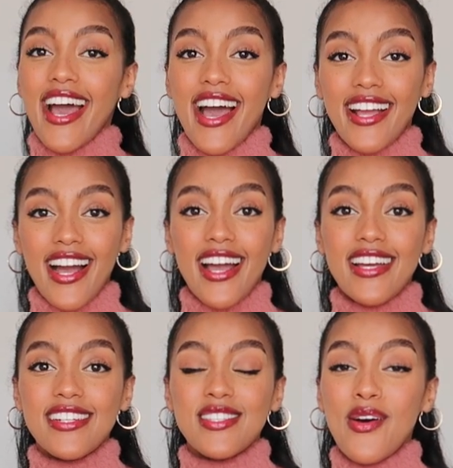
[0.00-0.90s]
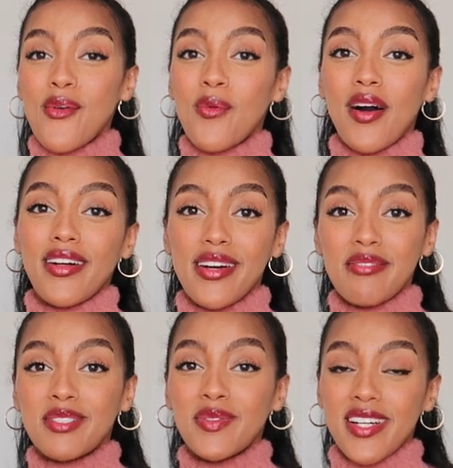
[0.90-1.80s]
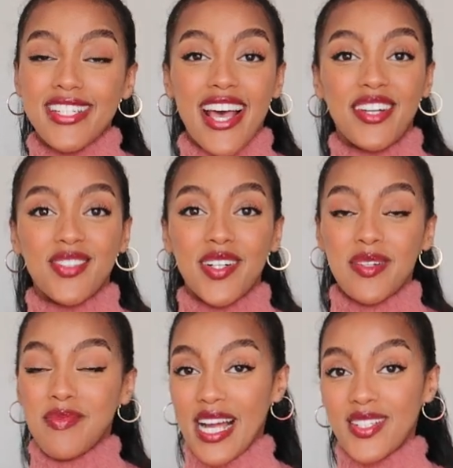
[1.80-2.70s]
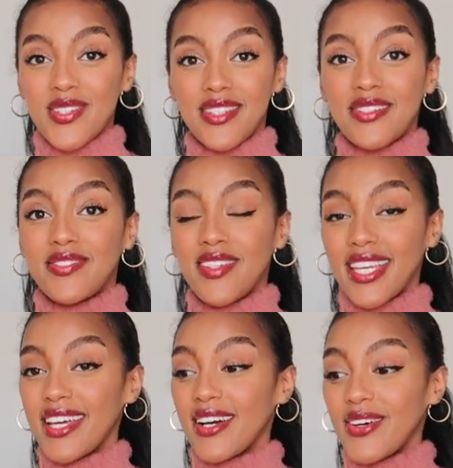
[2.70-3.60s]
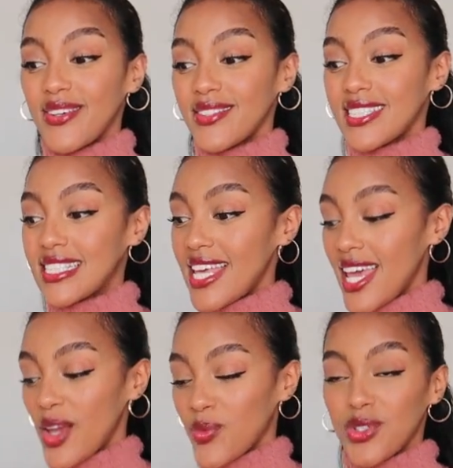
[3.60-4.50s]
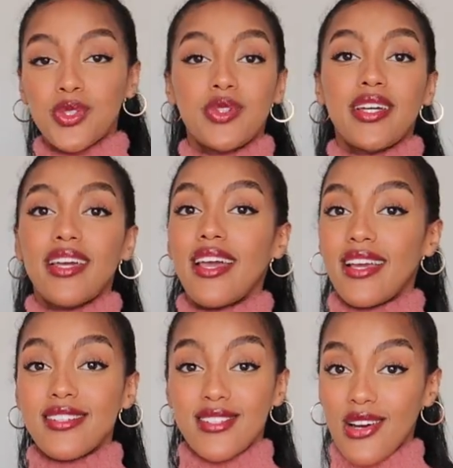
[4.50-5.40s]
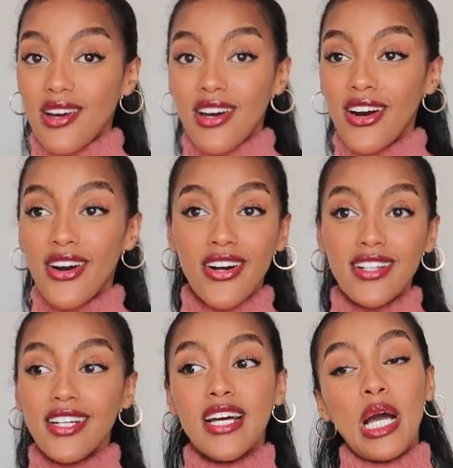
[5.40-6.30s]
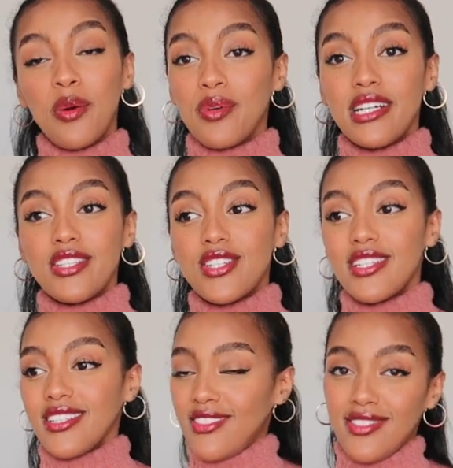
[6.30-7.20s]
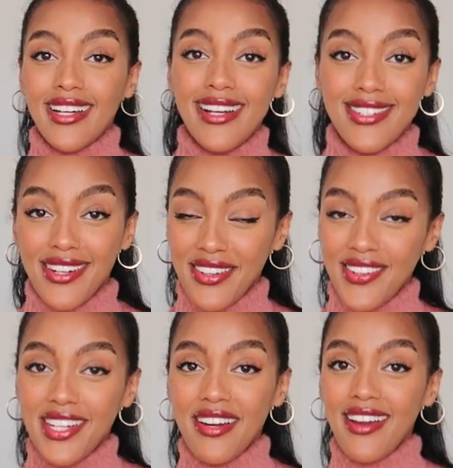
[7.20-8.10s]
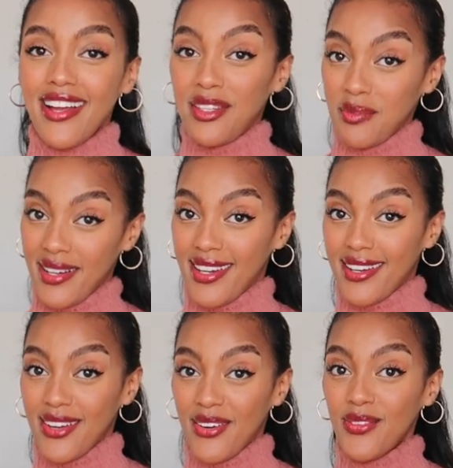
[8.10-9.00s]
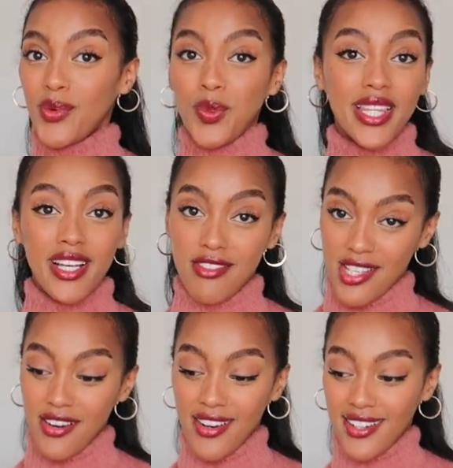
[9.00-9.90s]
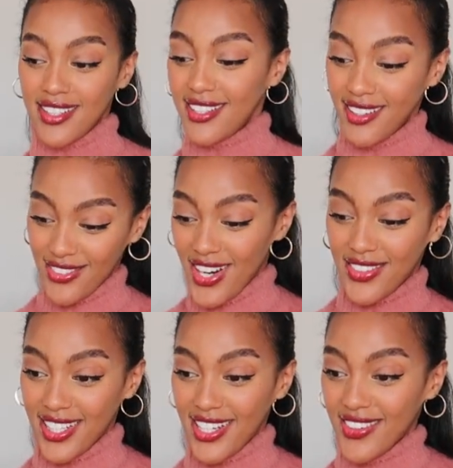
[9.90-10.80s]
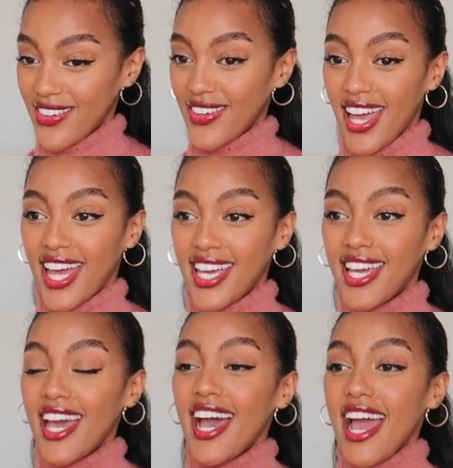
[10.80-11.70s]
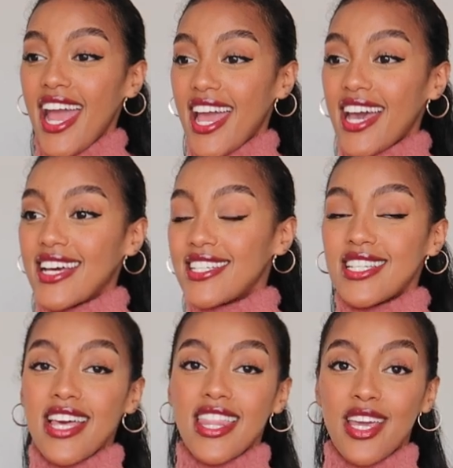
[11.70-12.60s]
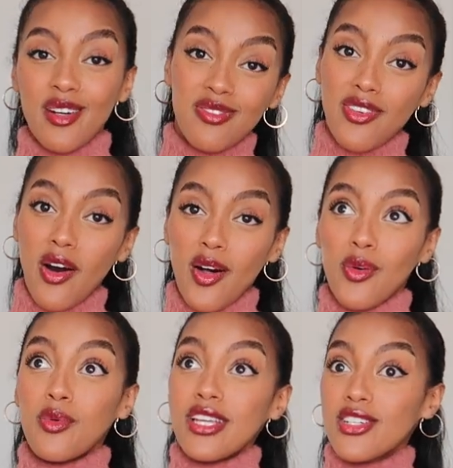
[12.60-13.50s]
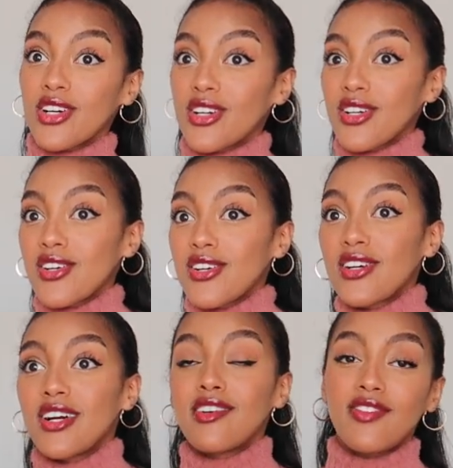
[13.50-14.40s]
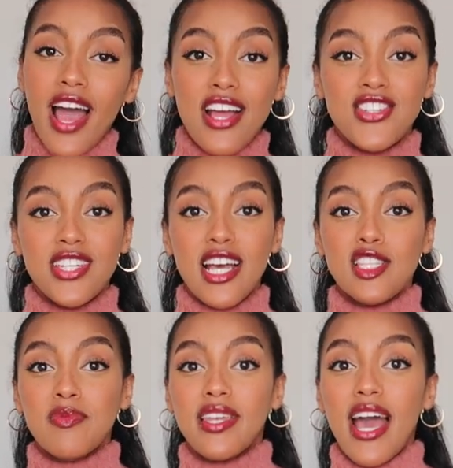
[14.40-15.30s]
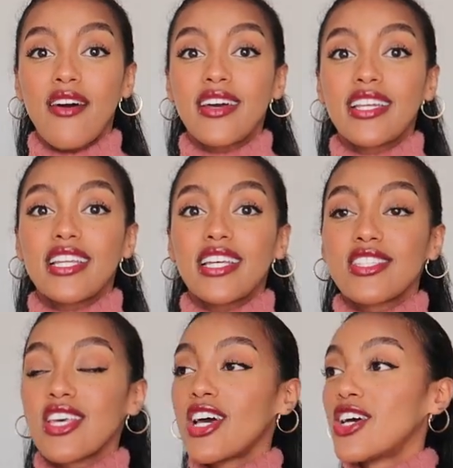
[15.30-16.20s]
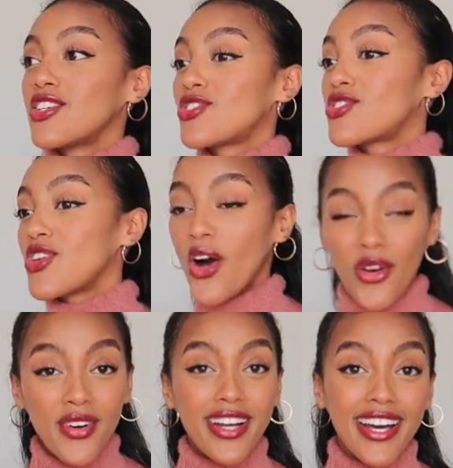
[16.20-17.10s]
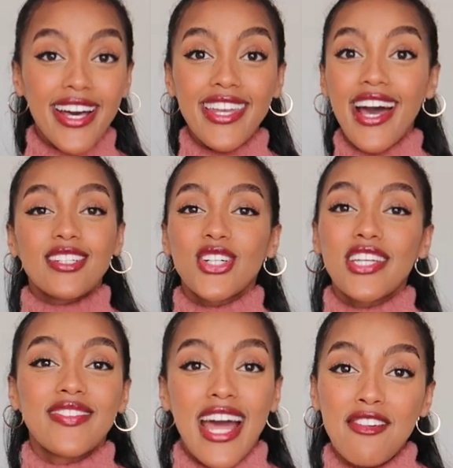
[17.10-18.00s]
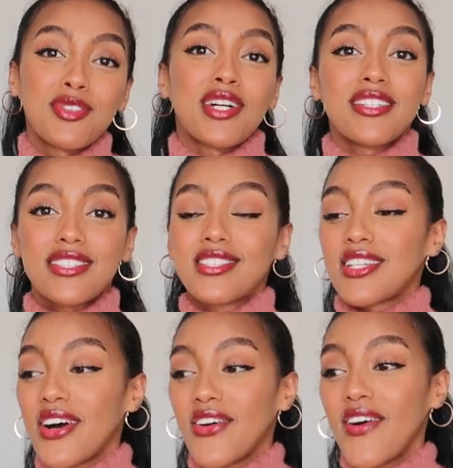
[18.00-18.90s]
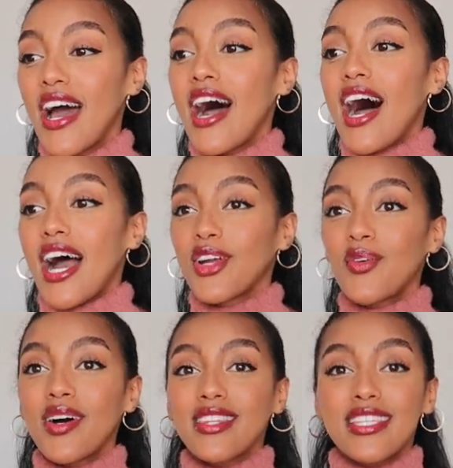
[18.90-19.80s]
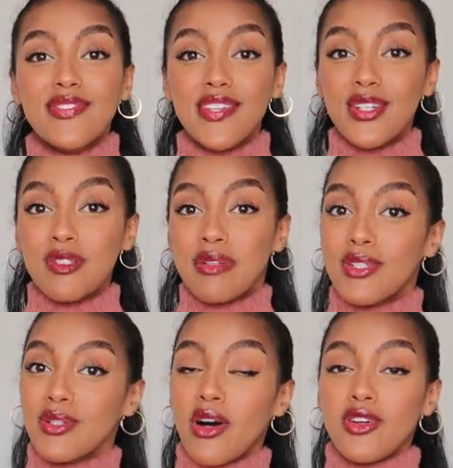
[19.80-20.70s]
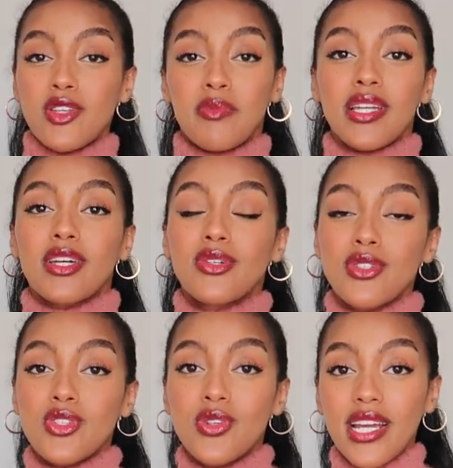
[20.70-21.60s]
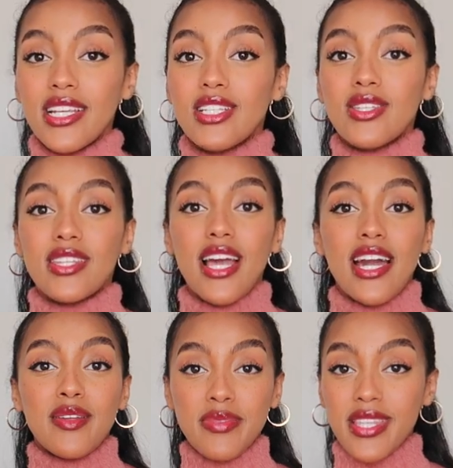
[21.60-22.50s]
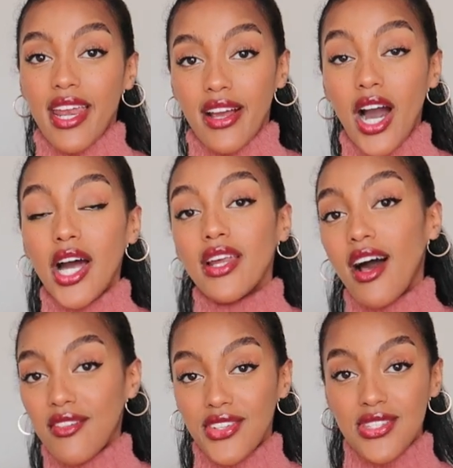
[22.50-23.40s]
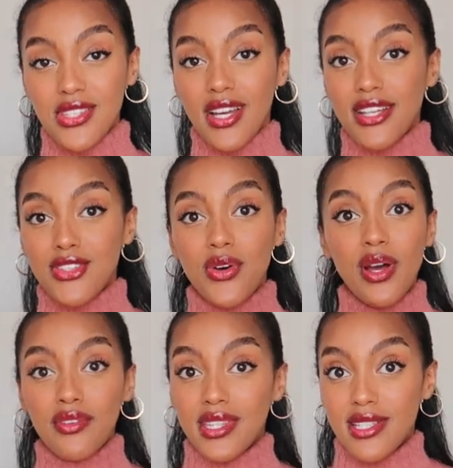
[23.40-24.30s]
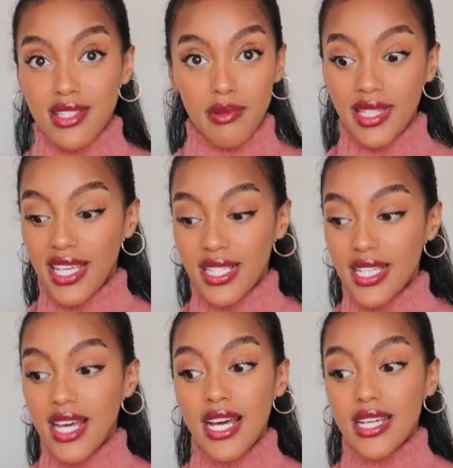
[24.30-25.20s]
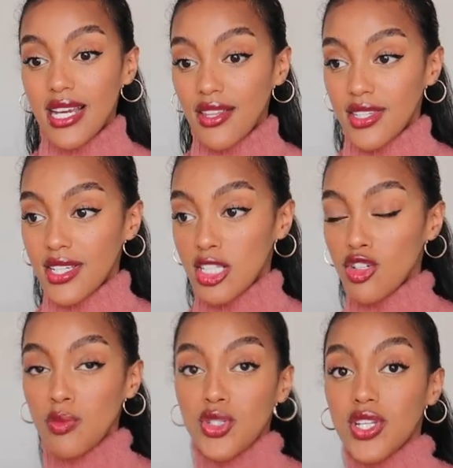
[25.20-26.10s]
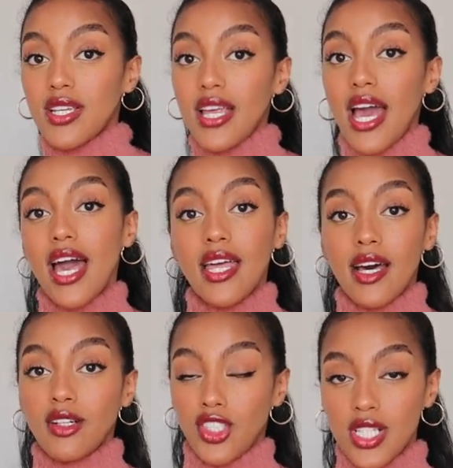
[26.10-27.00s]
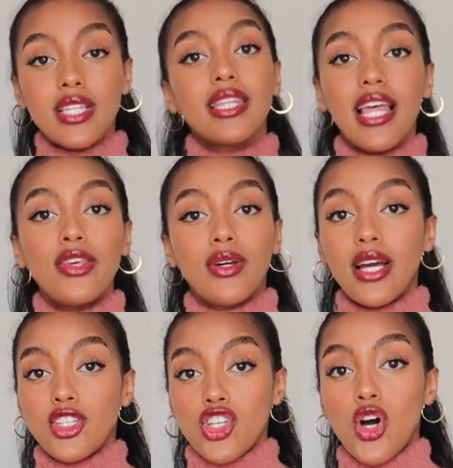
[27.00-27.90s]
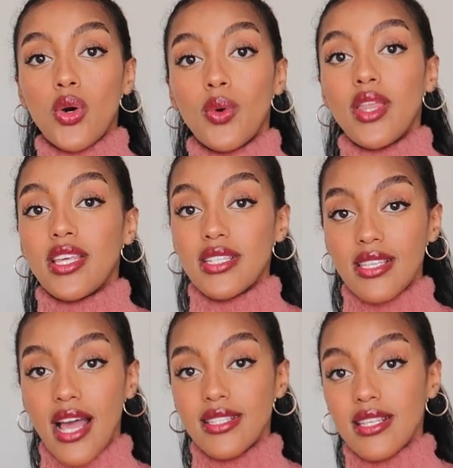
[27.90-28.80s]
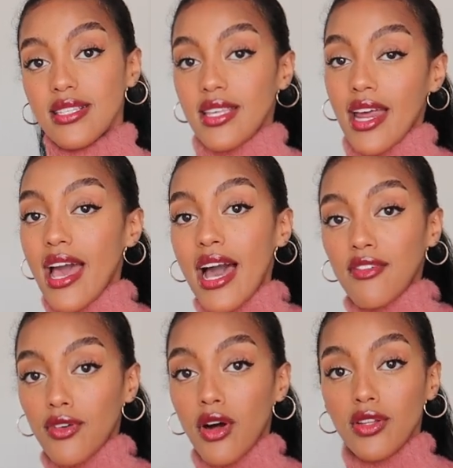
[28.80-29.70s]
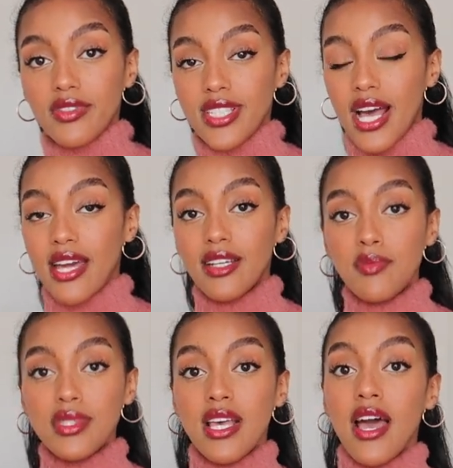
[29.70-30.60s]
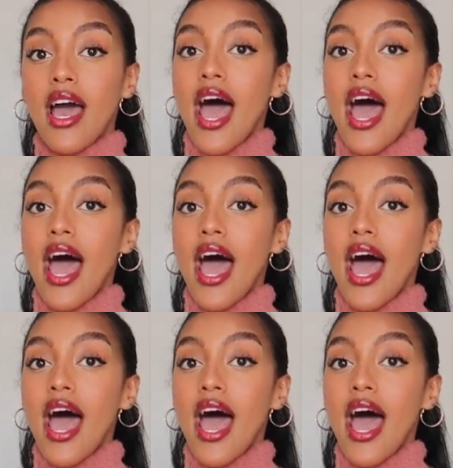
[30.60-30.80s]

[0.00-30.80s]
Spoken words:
Hi guys, welcome to my channel. Welcome back to a new video. Today we're doing a Zara haul, which if you guys are new here and you might not know, we love Zara around here, okay? And their fall winter fashion has been out and it is so good. I don't even have words. So I don't want this video to be too long, so I'm gonna go straight into the items that I got. Obviously you guys know everything's gonna be linked down in the description, and I'll just let you guys know the sizes that I have for all of these items.